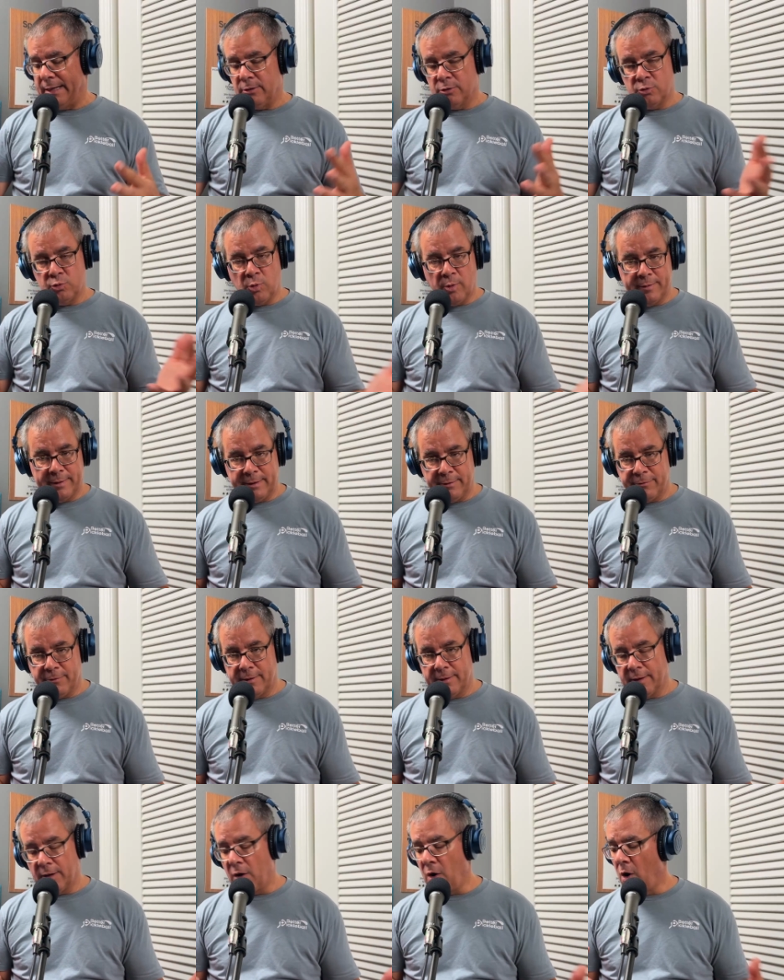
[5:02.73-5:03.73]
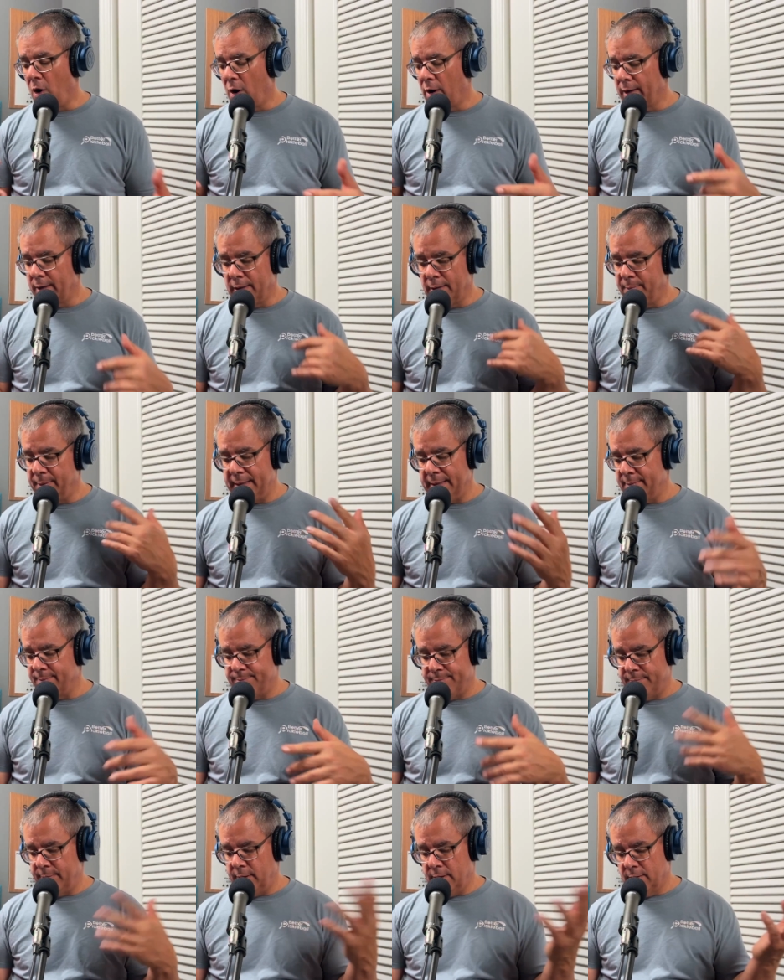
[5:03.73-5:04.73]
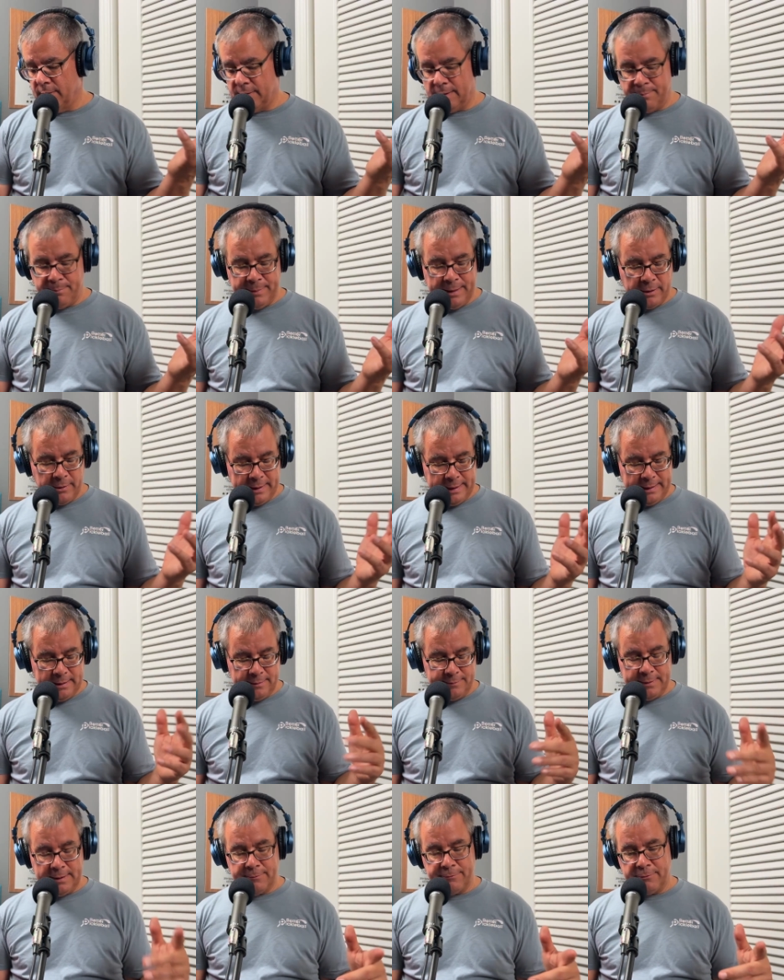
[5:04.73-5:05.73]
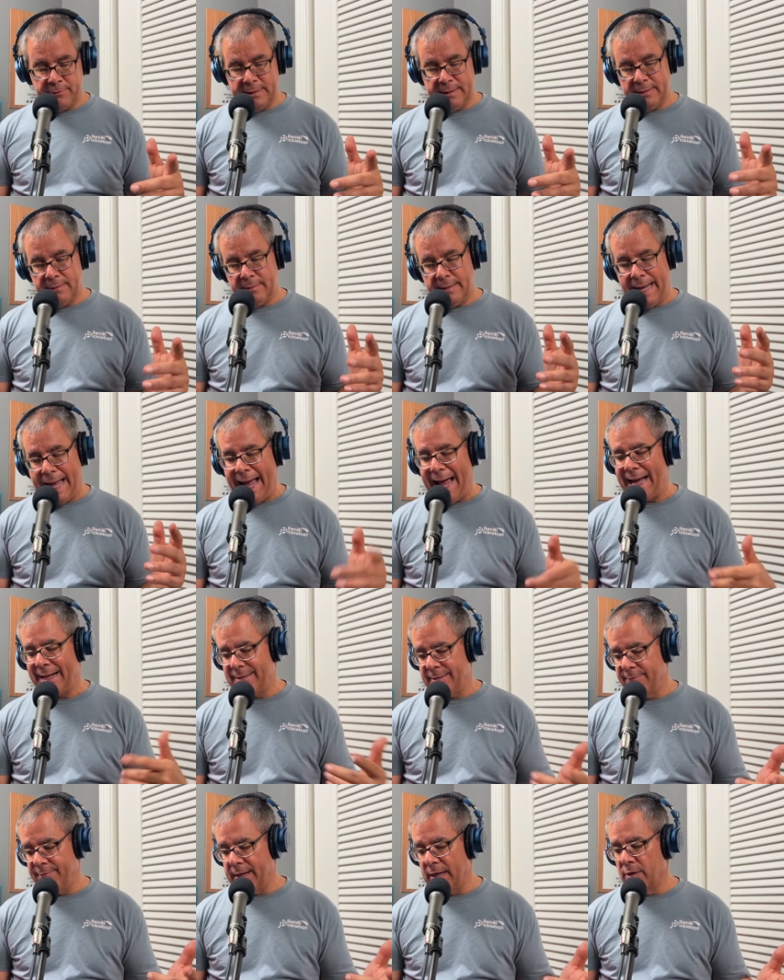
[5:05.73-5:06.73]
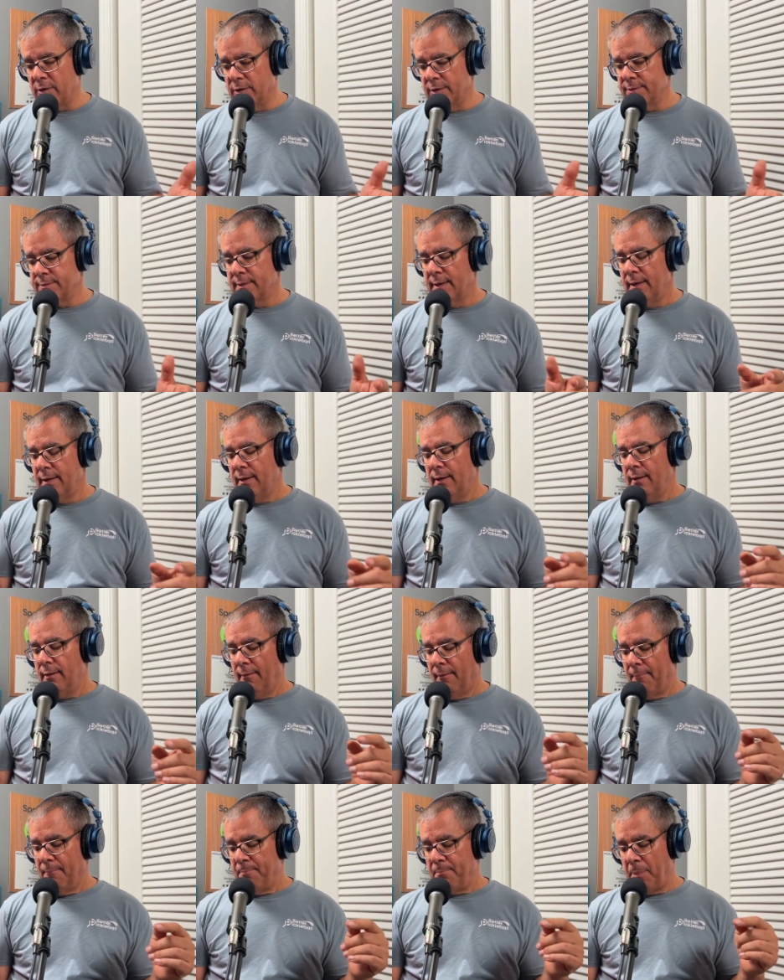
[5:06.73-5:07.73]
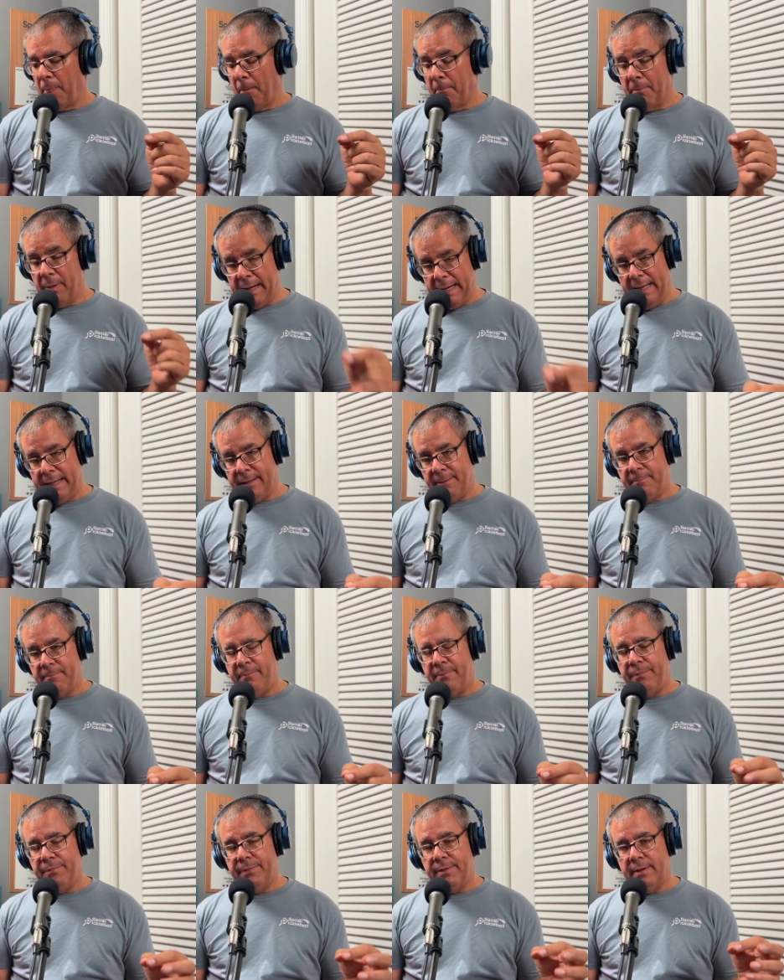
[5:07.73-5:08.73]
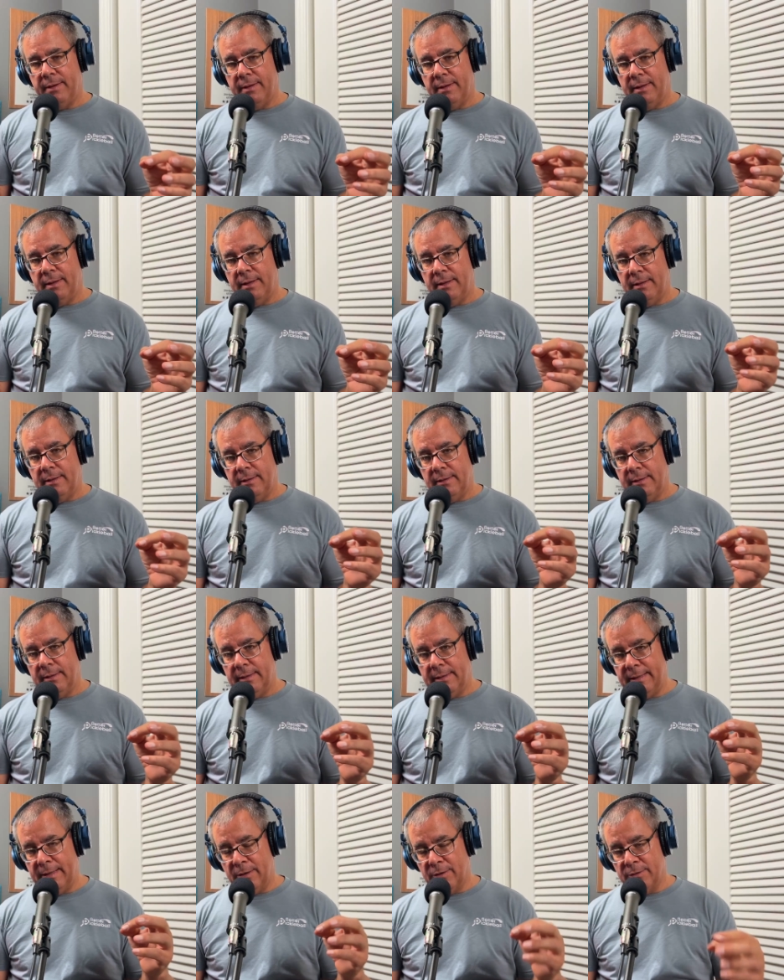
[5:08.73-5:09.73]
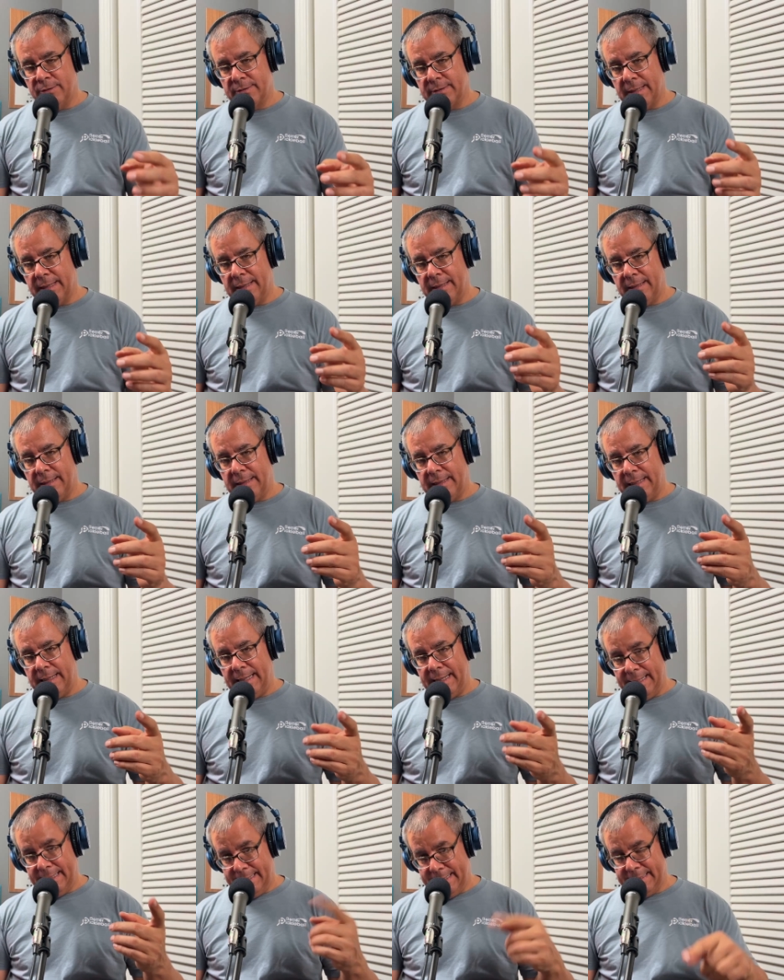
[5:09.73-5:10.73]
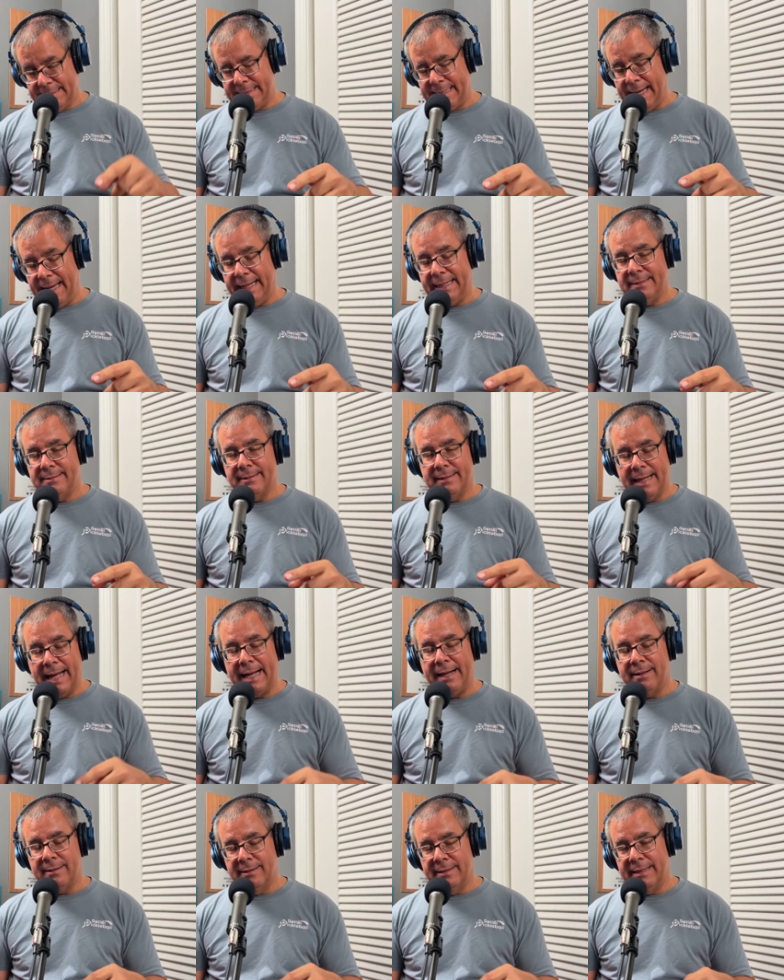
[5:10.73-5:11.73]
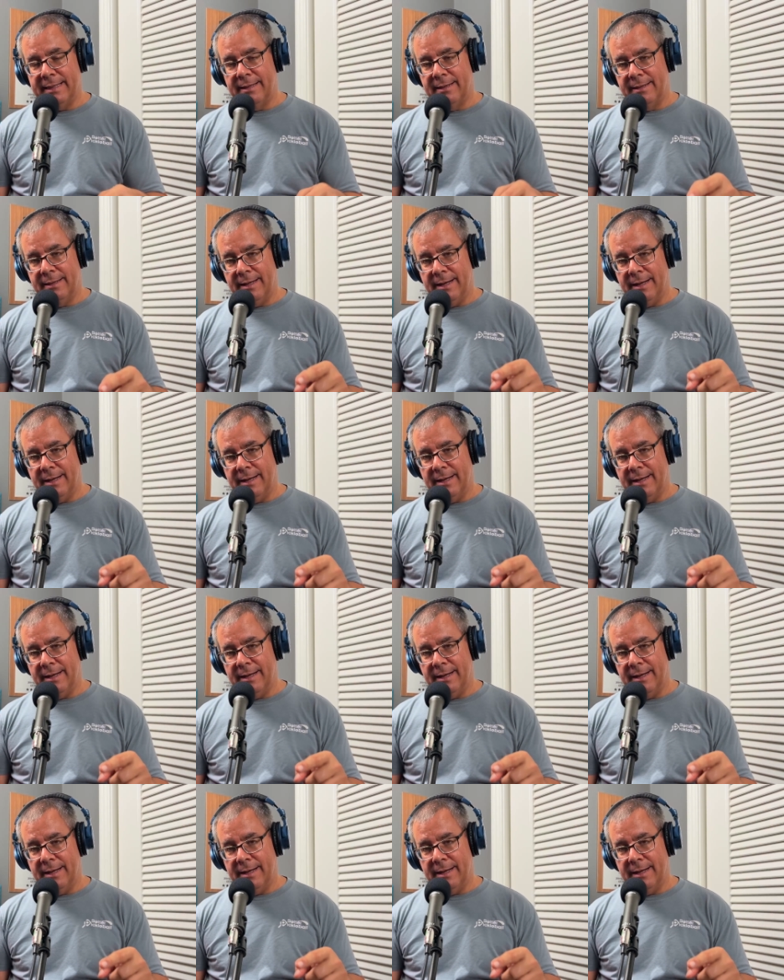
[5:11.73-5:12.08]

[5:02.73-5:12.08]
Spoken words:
swerving in front of the car. It could be, a myriad of different active errors. But there's, in this case, likely an